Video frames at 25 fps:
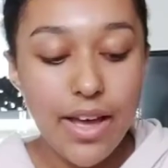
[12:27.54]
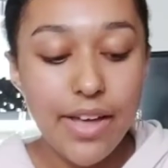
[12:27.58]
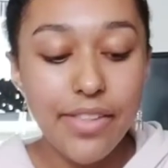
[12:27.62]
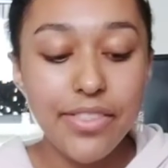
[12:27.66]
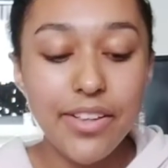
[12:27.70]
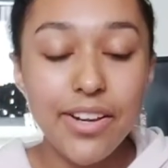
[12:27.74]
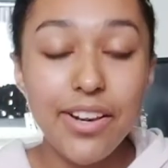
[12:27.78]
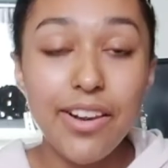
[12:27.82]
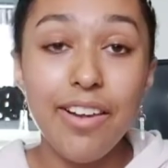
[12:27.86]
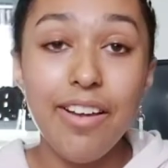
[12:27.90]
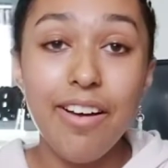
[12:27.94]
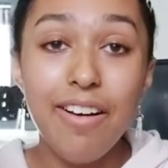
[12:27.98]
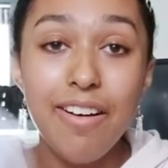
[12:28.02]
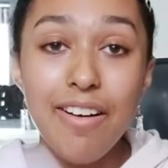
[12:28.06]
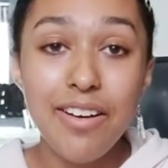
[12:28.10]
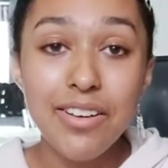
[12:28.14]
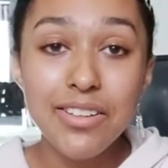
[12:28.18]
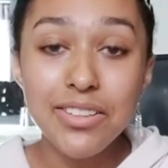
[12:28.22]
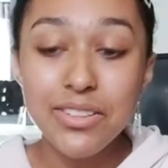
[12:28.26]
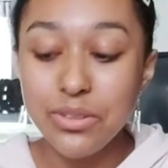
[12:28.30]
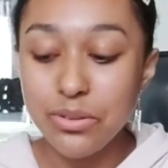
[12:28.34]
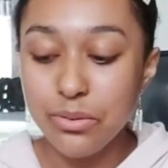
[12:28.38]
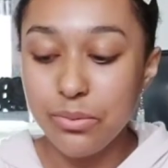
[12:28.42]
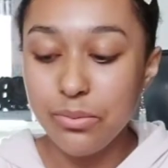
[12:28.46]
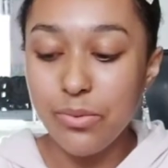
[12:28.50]
And the
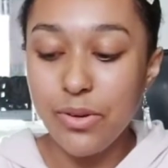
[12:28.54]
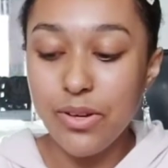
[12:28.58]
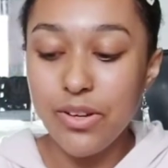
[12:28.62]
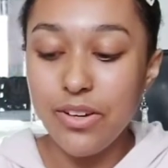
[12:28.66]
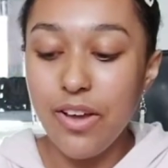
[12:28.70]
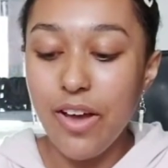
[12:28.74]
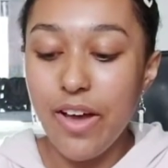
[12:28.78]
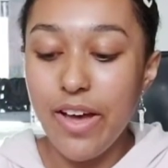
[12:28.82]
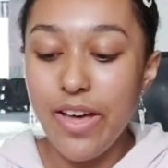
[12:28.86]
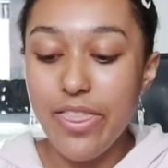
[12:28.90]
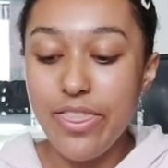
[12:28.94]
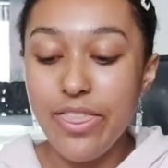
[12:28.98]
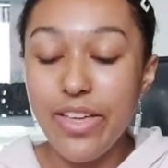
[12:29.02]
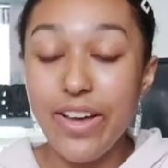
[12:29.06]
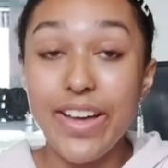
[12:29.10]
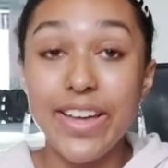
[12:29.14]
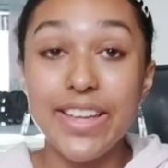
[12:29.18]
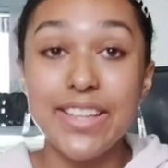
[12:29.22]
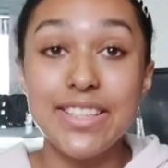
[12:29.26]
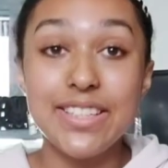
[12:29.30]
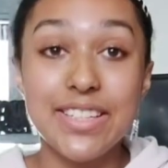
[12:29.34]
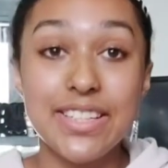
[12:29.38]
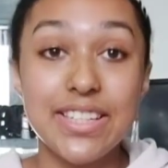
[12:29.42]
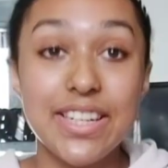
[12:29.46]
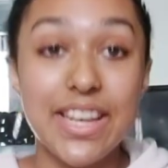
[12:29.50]
last one that I
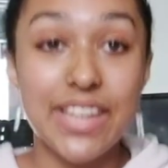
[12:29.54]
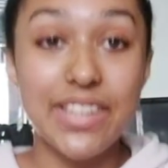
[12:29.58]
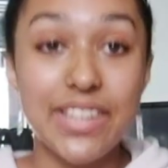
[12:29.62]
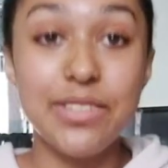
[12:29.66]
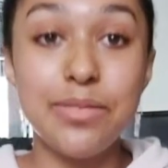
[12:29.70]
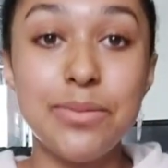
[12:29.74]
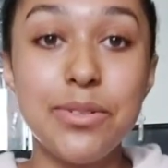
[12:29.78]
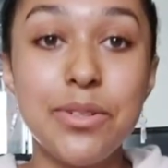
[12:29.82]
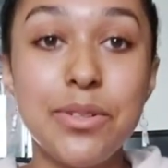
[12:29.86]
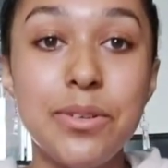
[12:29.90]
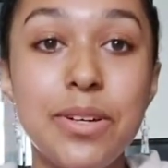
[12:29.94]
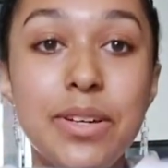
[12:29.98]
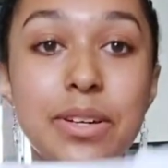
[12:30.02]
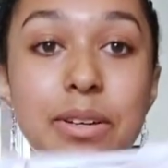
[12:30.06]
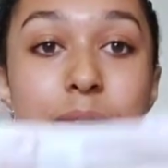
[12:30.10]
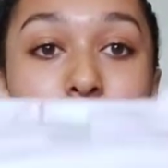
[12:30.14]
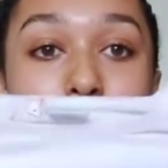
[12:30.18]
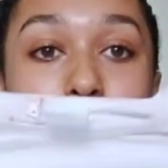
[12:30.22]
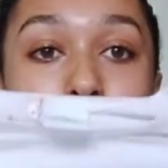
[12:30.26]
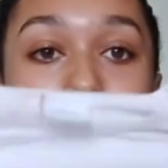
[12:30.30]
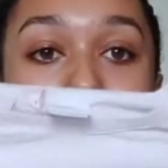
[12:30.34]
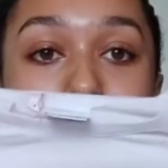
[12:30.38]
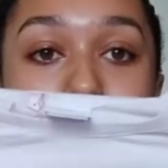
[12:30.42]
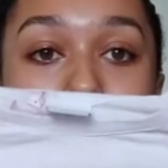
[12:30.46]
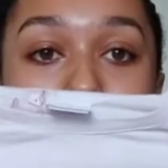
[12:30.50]
did end up doing
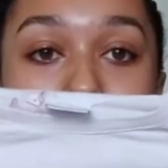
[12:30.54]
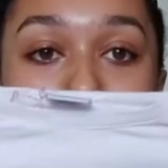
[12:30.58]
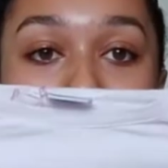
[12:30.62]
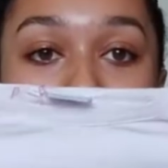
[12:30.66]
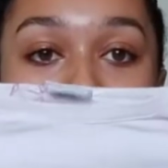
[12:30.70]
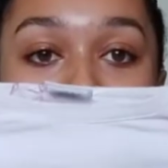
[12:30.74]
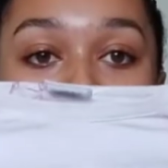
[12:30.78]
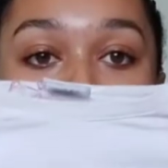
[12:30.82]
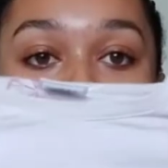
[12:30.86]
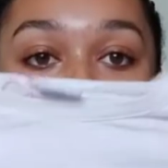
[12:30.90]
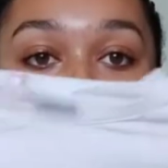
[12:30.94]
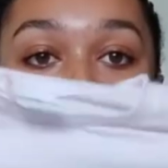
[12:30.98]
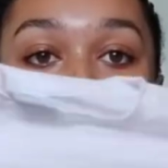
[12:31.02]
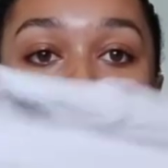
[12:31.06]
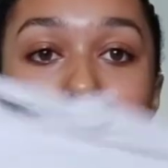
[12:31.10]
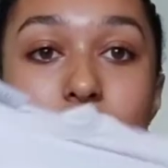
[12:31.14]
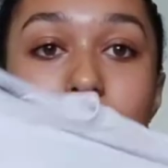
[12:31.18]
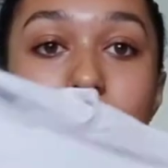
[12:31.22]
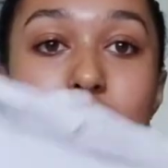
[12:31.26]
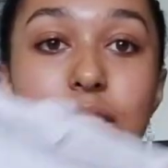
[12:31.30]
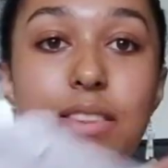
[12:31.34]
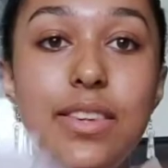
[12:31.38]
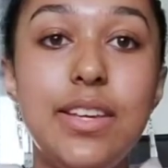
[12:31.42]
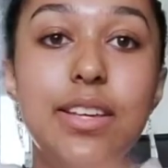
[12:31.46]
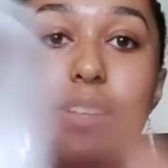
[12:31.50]
was
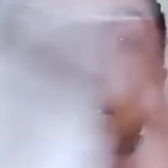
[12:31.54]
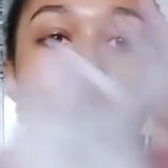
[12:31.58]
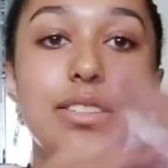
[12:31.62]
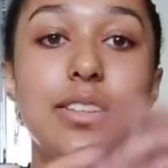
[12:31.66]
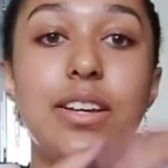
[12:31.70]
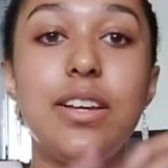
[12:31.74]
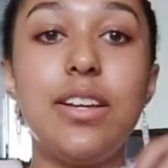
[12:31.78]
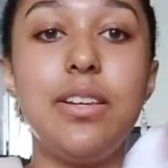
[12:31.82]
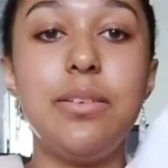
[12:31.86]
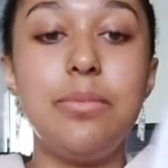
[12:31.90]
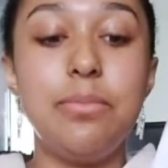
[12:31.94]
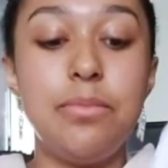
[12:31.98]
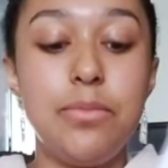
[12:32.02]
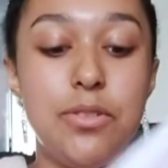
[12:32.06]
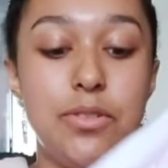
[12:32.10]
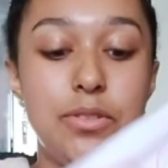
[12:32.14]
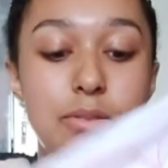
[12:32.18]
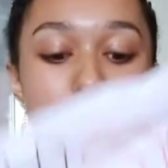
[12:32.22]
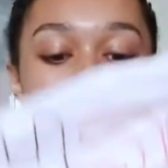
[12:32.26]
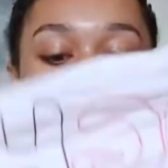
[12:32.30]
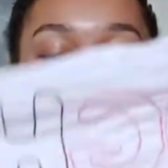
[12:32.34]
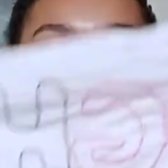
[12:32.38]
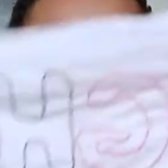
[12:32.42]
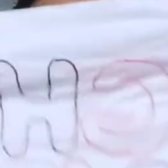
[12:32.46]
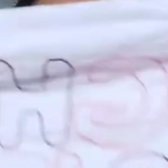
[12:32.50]
this Silent Muse
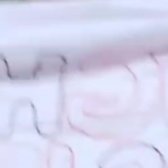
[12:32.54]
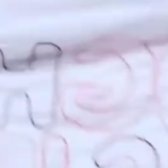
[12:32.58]
one.